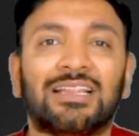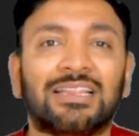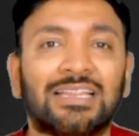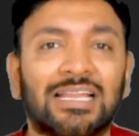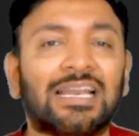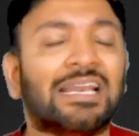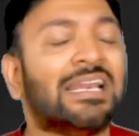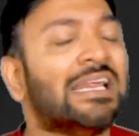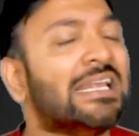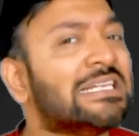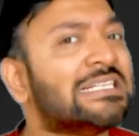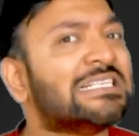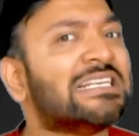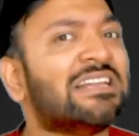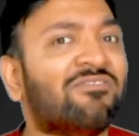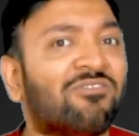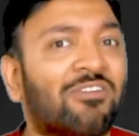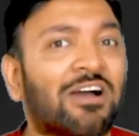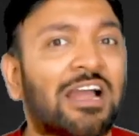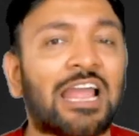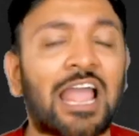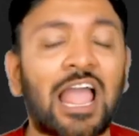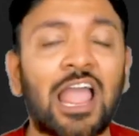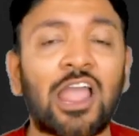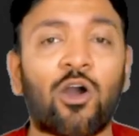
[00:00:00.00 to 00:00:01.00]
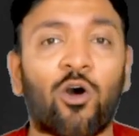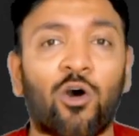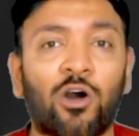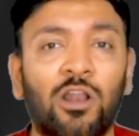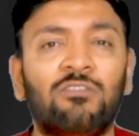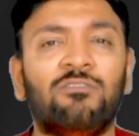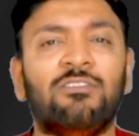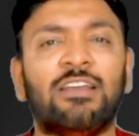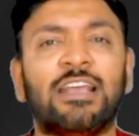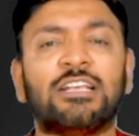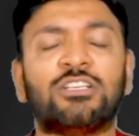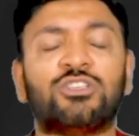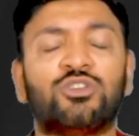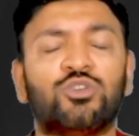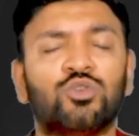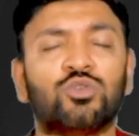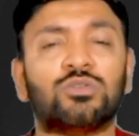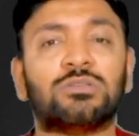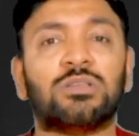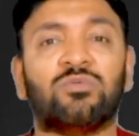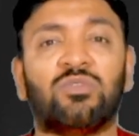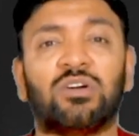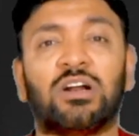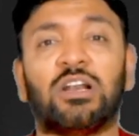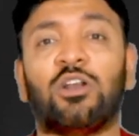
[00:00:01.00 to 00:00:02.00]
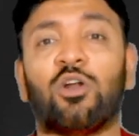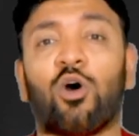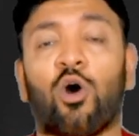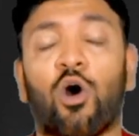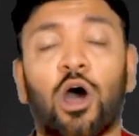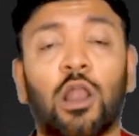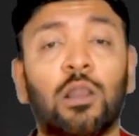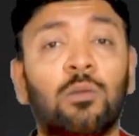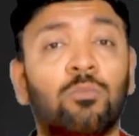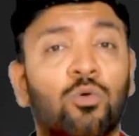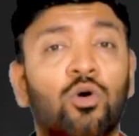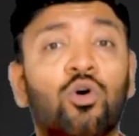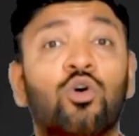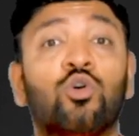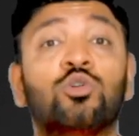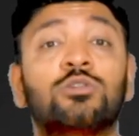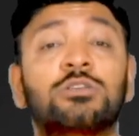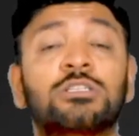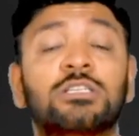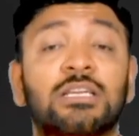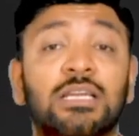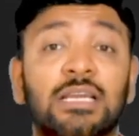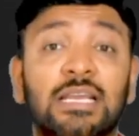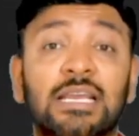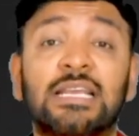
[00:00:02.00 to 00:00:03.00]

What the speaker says: The reason why I always use the word almost